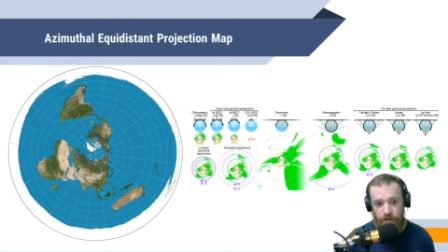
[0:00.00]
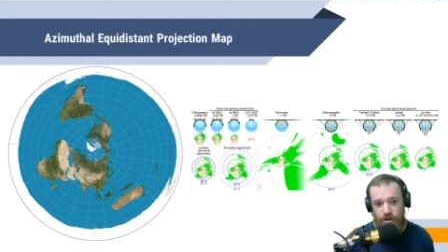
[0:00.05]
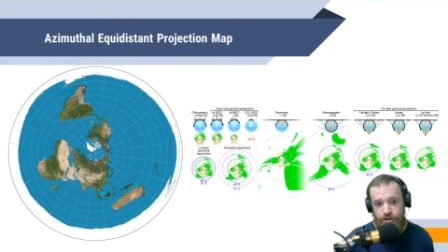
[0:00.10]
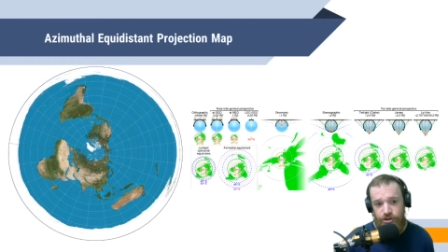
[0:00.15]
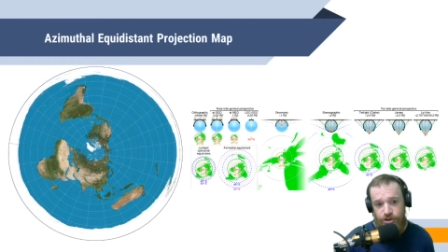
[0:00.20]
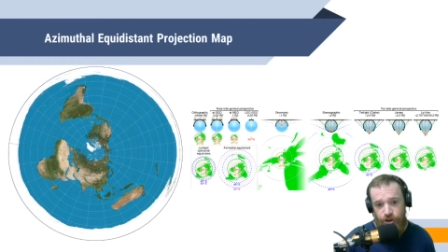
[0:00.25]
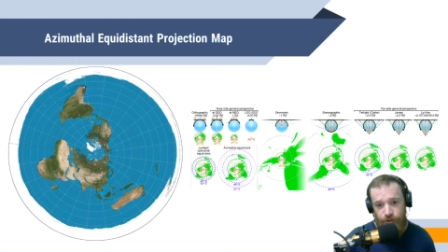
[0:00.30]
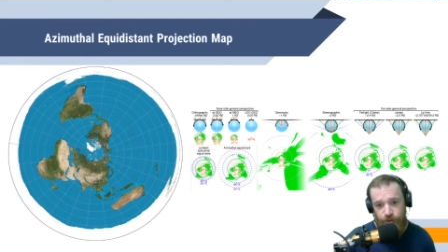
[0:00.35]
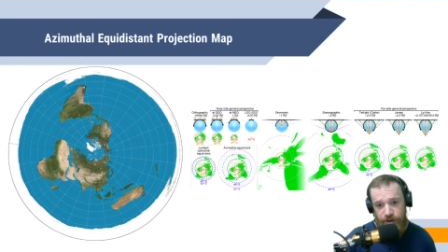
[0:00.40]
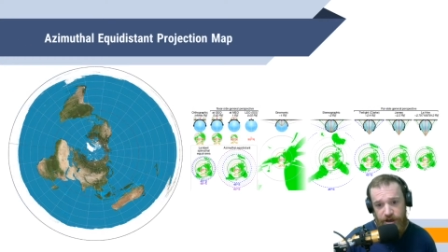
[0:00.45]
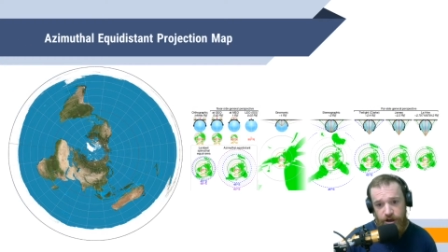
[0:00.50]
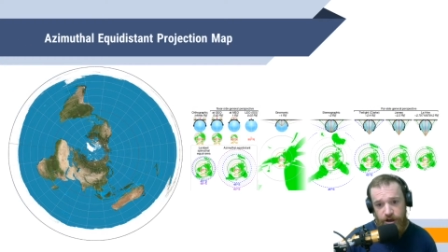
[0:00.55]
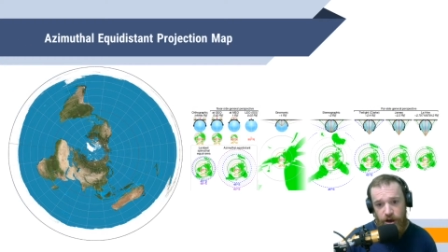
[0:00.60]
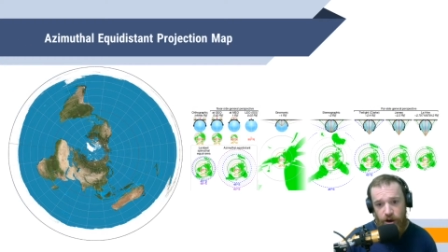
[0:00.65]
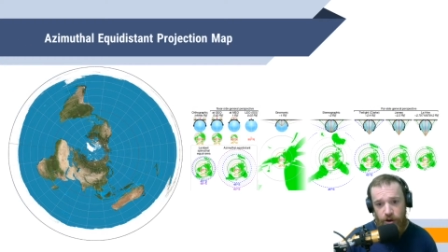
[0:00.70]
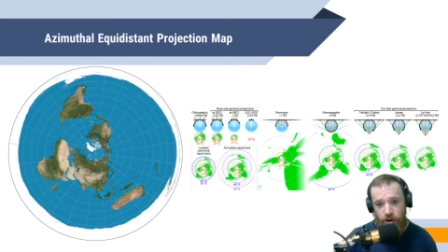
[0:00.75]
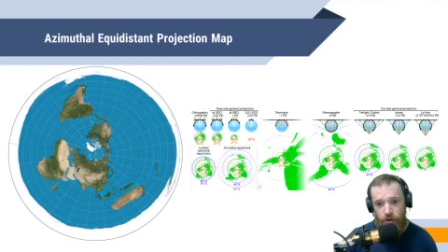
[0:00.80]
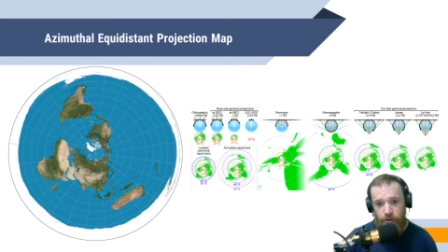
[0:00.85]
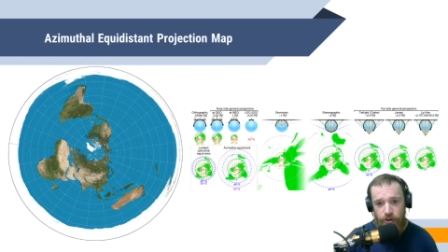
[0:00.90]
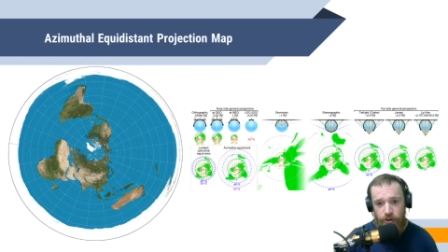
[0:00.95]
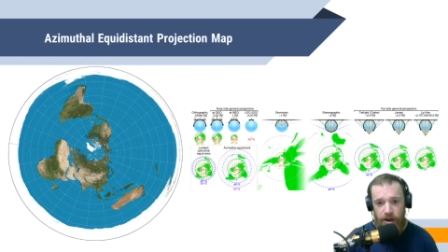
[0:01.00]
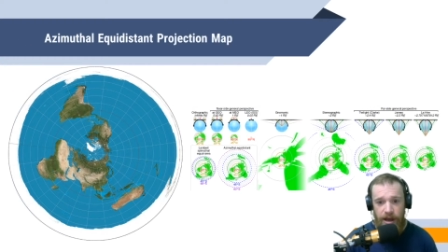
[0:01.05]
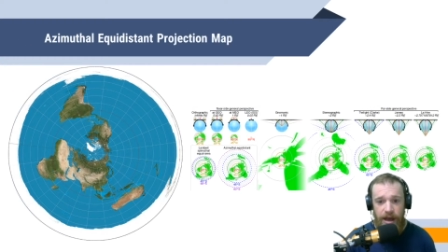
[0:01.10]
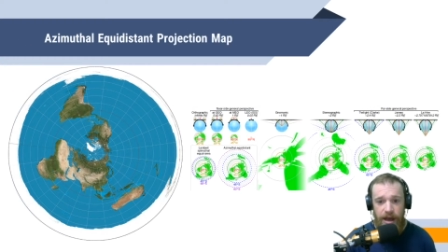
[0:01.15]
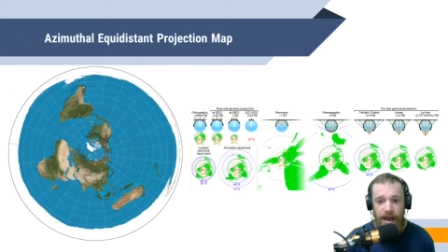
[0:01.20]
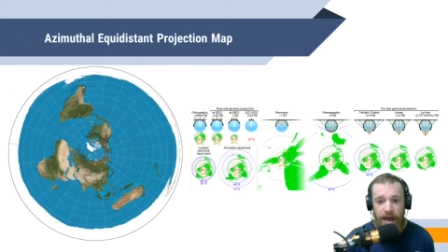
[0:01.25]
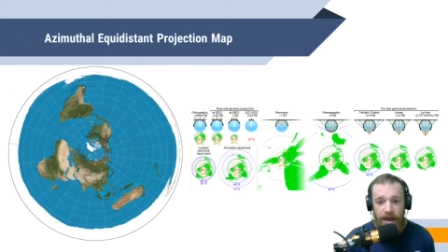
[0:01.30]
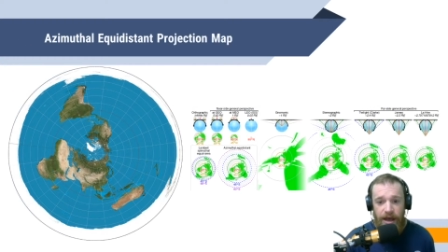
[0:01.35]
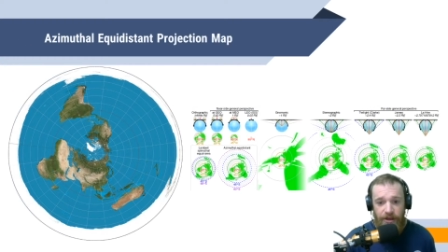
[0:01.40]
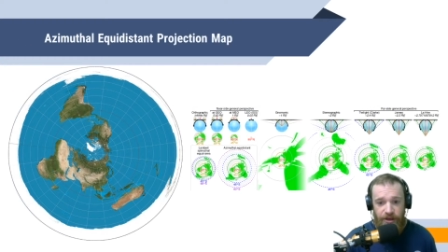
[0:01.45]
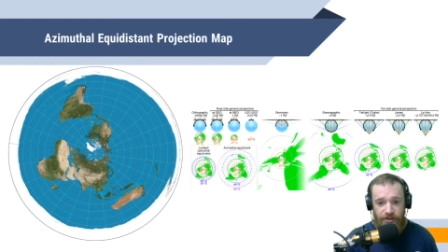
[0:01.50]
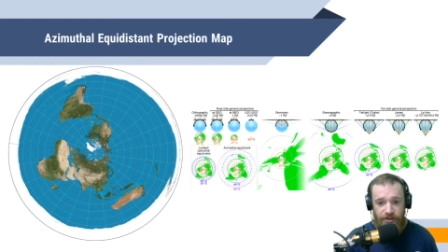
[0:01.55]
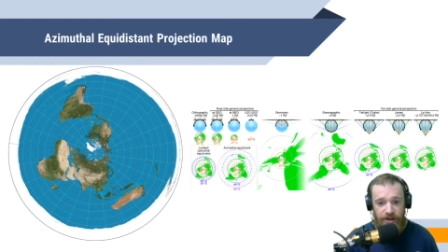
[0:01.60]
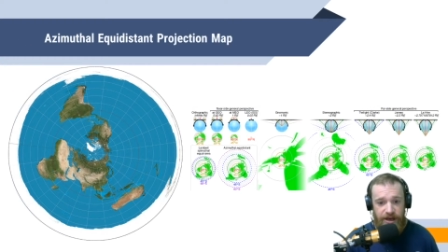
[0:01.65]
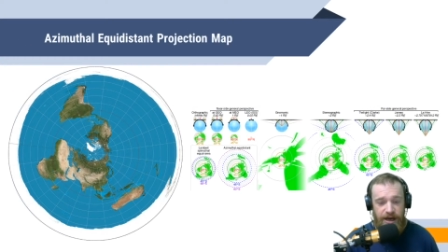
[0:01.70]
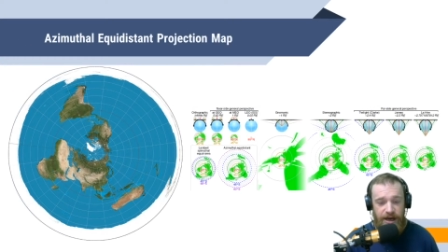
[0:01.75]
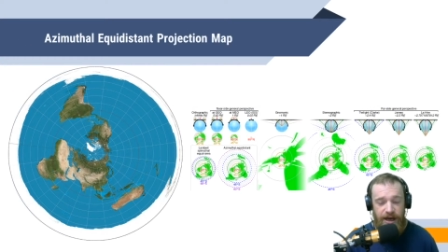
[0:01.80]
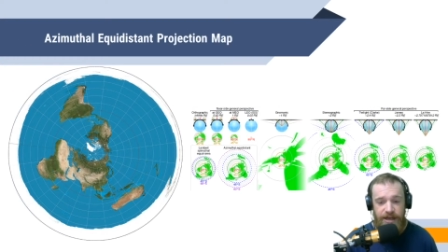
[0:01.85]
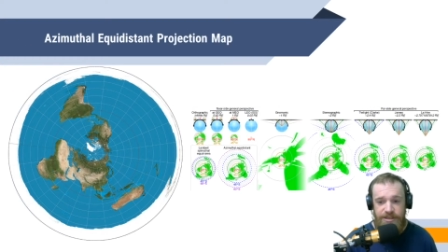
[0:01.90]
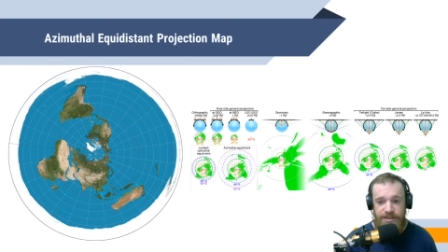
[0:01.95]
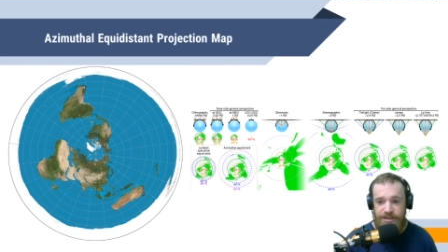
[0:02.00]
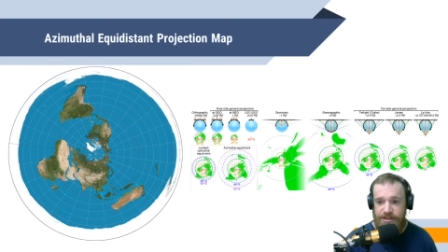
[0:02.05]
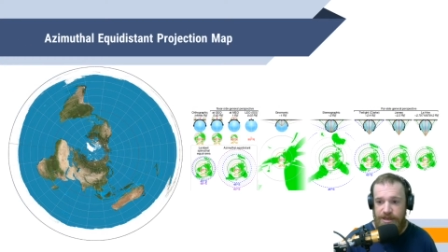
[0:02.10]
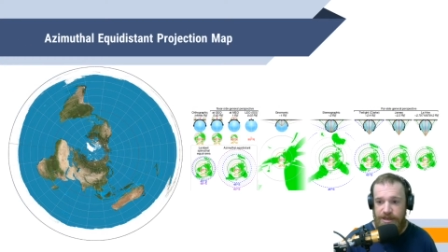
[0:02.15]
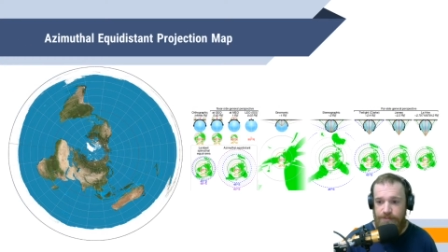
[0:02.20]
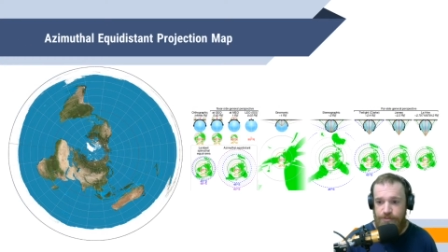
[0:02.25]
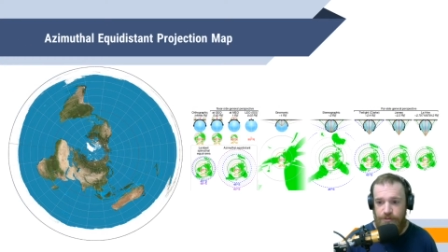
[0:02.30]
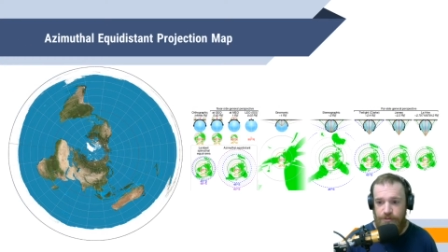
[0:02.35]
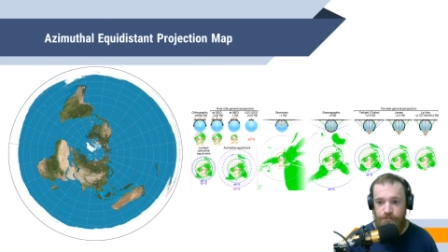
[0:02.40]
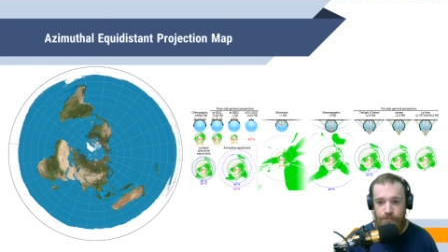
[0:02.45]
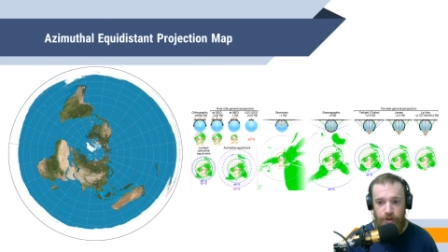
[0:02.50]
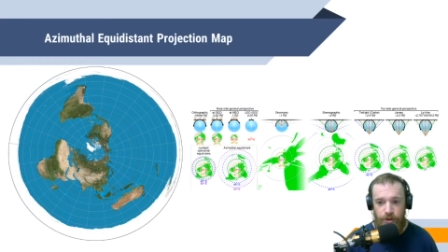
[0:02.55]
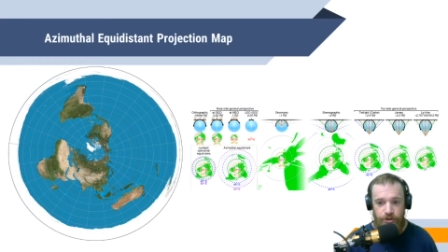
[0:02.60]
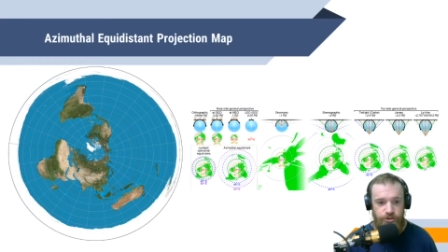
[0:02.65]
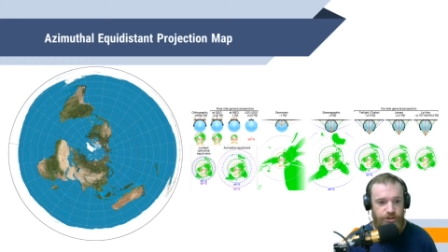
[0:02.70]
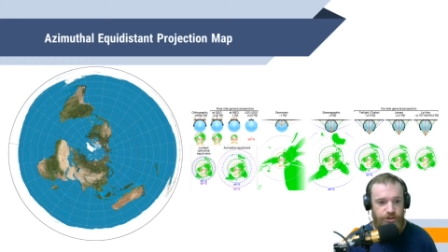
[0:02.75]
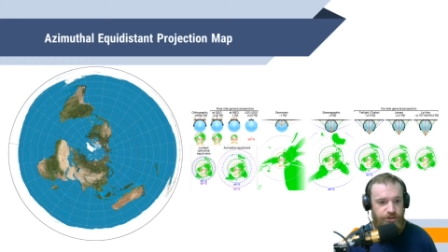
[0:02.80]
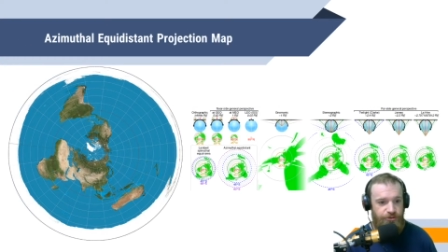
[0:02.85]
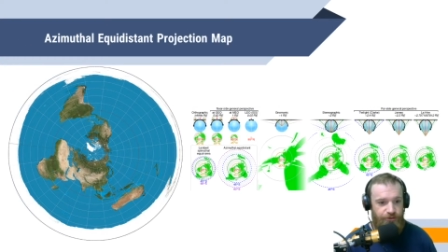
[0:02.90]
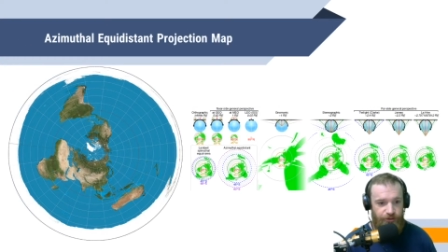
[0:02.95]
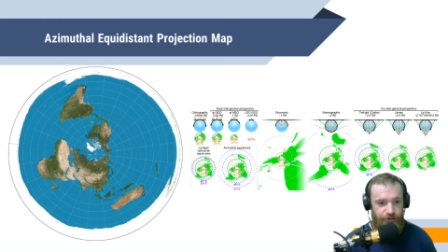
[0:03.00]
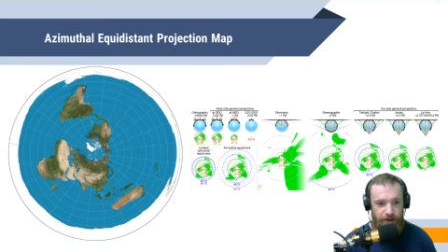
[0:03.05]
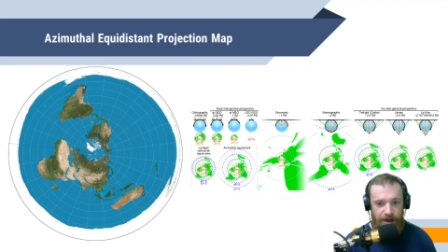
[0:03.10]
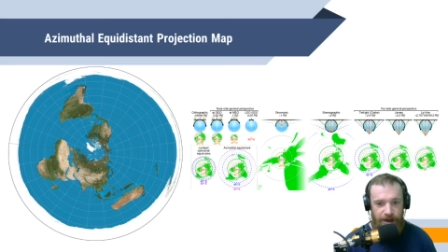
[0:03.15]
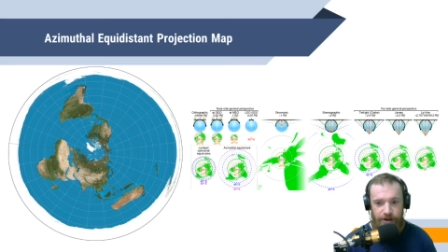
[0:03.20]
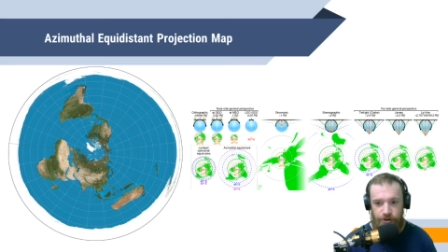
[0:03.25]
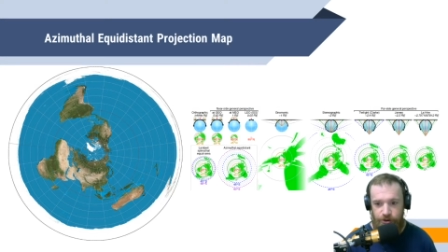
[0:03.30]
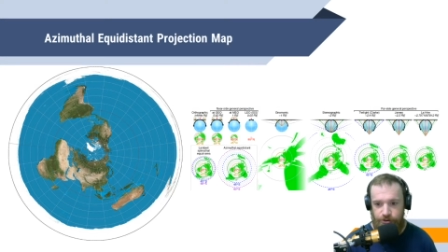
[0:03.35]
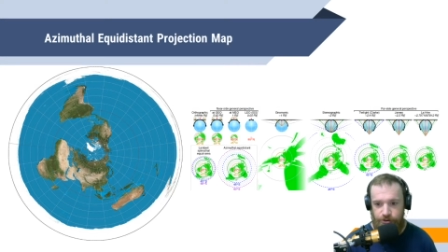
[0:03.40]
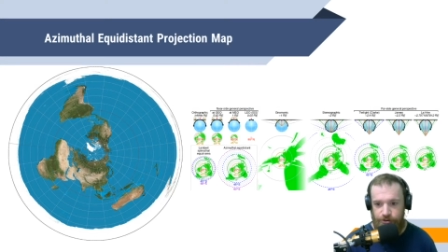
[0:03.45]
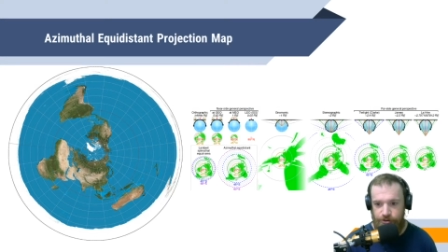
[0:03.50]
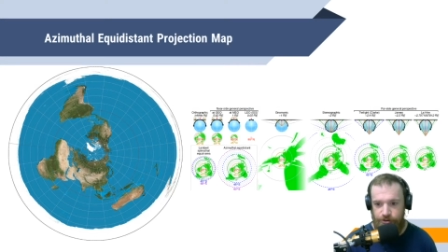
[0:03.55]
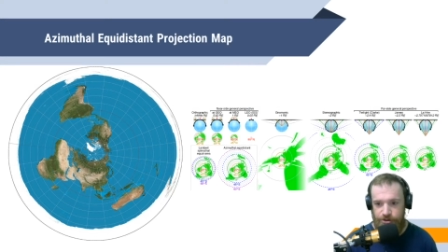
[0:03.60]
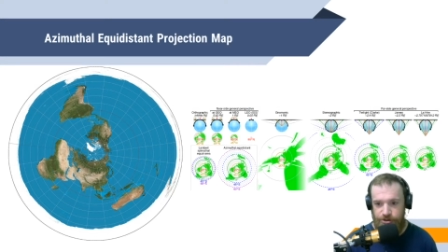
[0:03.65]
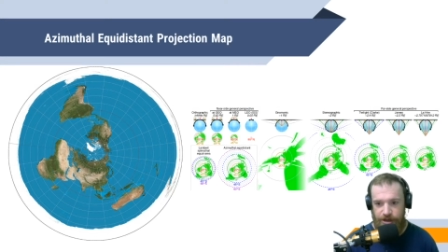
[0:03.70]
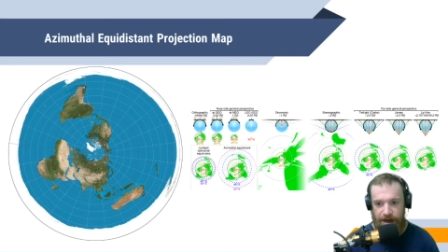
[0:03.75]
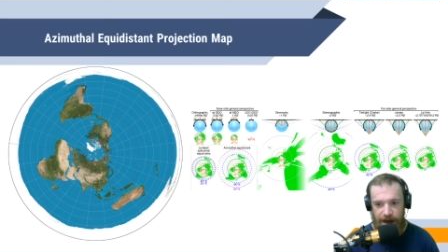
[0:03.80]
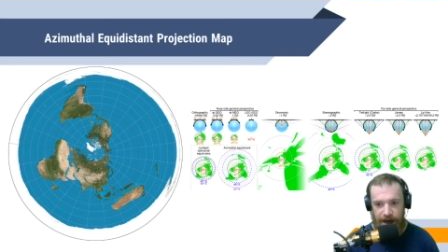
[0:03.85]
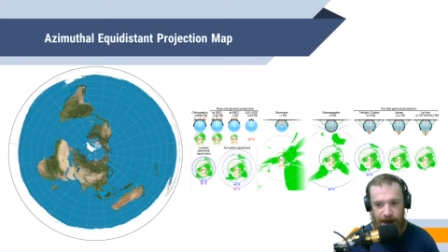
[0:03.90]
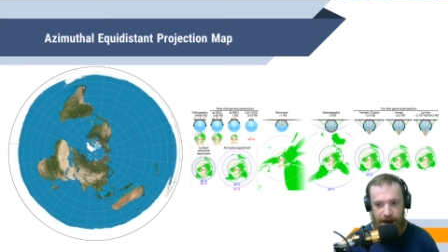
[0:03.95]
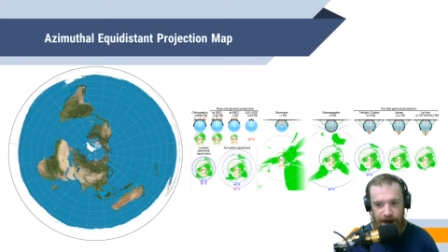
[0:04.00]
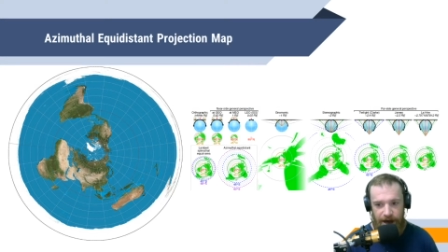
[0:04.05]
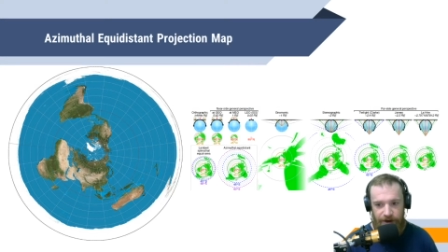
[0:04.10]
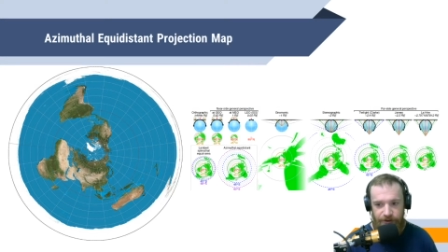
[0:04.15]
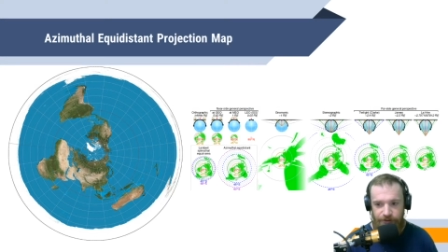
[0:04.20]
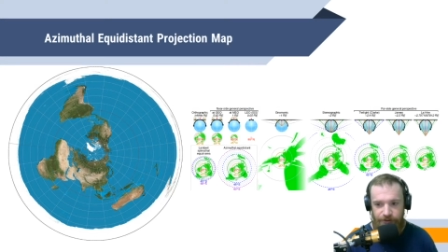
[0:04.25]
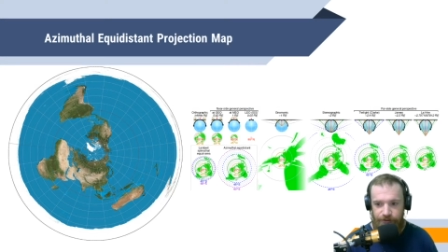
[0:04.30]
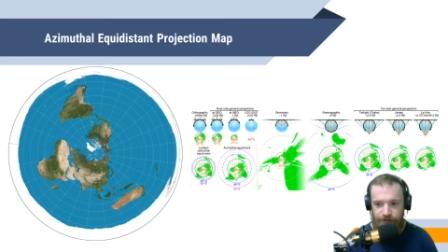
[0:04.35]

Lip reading: So we know that the concept most flat earthers have